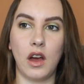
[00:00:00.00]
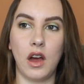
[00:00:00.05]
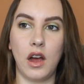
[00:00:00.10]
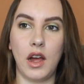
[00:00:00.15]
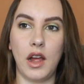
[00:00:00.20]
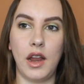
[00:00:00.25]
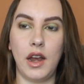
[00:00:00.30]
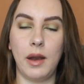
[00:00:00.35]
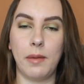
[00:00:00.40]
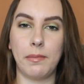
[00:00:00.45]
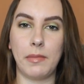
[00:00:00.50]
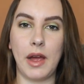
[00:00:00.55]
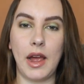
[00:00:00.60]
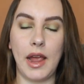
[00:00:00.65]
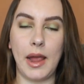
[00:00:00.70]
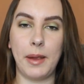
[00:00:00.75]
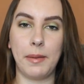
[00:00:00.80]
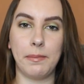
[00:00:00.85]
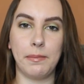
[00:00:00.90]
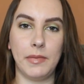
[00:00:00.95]
on
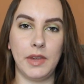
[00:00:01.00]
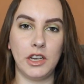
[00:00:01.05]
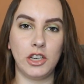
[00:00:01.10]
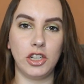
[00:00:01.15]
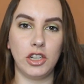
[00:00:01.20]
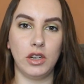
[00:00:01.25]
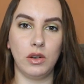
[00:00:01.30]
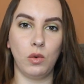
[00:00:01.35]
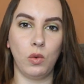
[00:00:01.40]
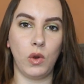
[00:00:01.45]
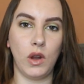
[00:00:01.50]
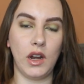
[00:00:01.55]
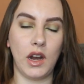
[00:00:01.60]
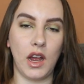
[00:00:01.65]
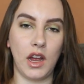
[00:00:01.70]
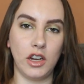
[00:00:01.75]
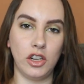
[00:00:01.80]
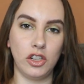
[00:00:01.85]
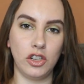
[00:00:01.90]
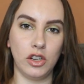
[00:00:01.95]
my Mission
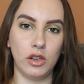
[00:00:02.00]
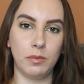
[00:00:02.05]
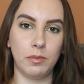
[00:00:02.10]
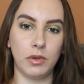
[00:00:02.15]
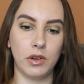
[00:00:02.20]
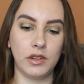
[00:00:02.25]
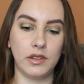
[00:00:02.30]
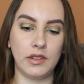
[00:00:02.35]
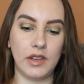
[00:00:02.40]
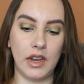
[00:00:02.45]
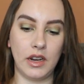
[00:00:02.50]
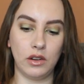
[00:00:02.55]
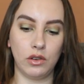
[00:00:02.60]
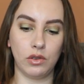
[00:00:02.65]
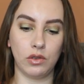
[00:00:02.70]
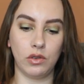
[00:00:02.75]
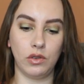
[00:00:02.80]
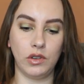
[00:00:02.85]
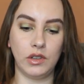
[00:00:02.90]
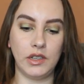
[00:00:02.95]
100%
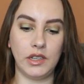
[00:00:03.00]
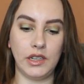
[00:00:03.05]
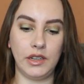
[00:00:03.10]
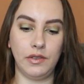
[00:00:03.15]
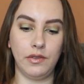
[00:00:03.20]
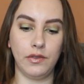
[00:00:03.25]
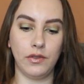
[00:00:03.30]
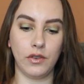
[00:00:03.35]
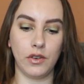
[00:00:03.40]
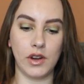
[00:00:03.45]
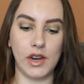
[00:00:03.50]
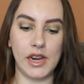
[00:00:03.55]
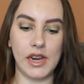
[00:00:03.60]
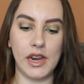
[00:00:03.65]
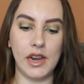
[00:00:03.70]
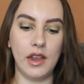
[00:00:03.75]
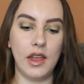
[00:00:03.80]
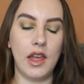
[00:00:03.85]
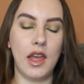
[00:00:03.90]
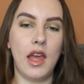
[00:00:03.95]
Cruelty
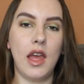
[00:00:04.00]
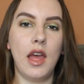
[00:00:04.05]
Free.